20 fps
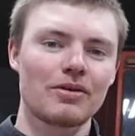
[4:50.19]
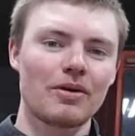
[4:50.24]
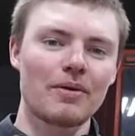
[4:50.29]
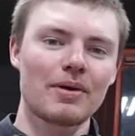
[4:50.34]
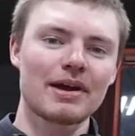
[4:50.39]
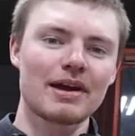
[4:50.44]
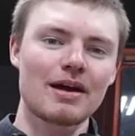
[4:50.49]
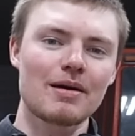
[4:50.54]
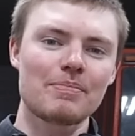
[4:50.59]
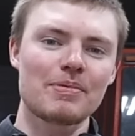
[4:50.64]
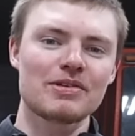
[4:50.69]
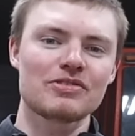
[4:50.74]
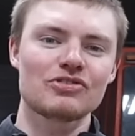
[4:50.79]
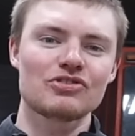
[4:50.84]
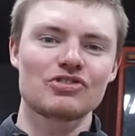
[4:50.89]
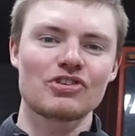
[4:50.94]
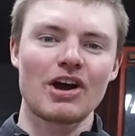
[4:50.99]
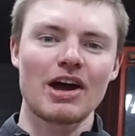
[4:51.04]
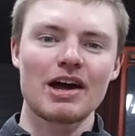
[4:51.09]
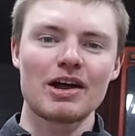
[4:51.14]
Growing up as a
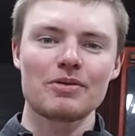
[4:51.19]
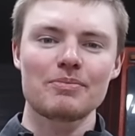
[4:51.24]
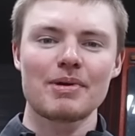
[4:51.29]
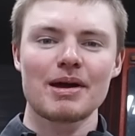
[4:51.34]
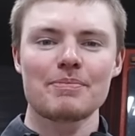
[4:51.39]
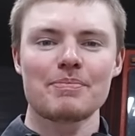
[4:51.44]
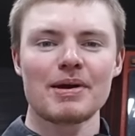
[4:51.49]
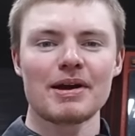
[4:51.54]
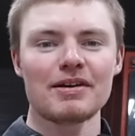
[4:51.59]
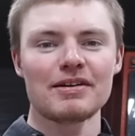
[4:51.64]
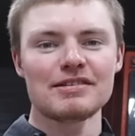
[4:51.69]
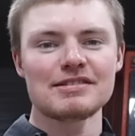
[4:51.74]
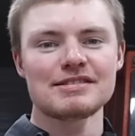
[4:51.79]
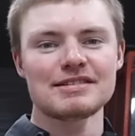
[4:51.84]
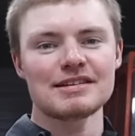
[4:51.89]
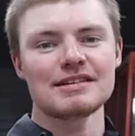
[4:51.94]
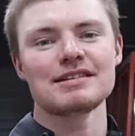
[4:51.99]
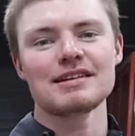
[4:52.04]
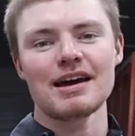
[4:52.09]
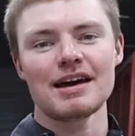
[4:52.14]
child, my parents
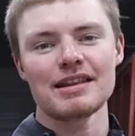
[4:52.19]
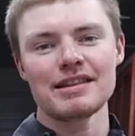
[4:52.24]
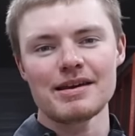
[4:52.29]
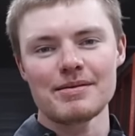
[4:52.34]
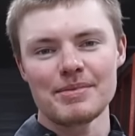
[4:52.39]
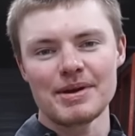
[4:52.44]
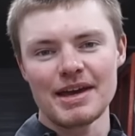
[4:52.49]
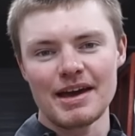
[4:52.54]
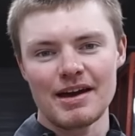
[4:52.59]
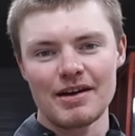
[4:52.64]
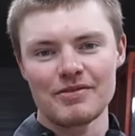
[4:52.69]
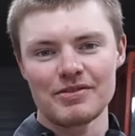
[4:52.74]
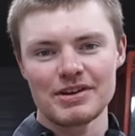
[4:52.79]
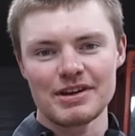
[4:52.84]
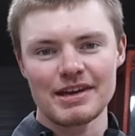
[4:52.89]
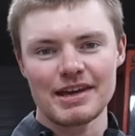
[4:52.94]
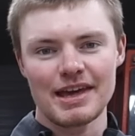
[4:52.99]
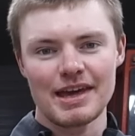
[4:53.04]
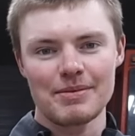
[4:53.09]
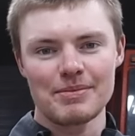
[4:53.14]
did not let me have
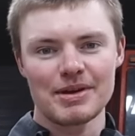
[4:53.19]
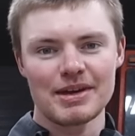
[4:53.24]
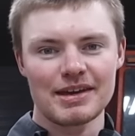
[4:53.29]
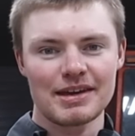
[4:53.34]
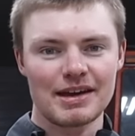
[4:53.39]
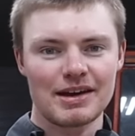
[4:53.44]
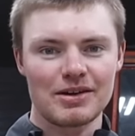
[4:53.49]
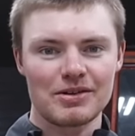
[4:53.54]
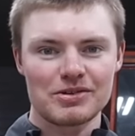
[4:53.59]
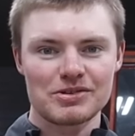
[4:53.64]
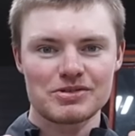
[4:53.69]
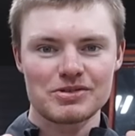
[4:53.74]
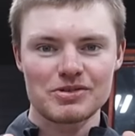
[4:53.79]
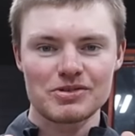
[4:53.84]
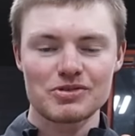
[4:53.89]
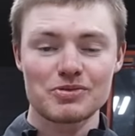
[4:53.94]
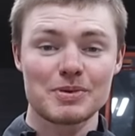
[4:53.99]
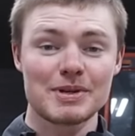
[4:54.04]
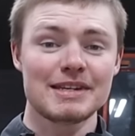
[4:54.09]
any gaming consoles.